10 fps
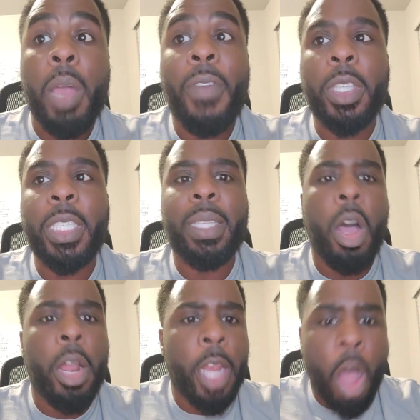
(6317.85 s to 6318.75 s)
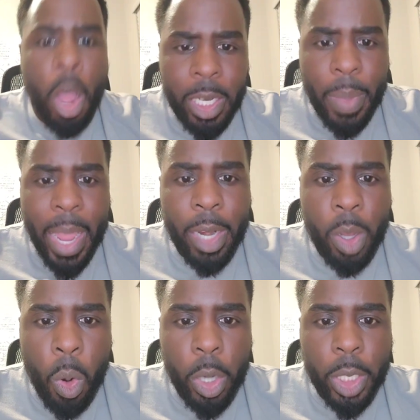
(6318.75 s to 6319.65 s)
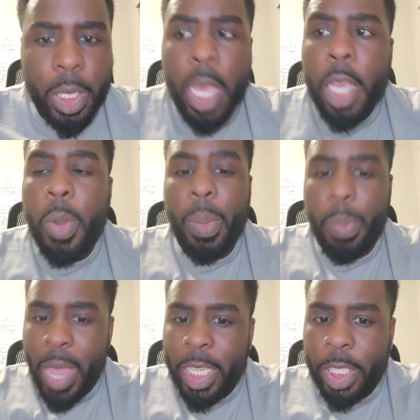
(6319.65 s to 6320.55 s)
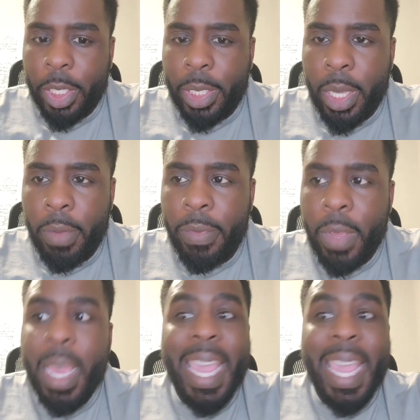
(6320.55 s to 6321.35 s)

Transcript: Versus on an on-demand course, you can pace yourself.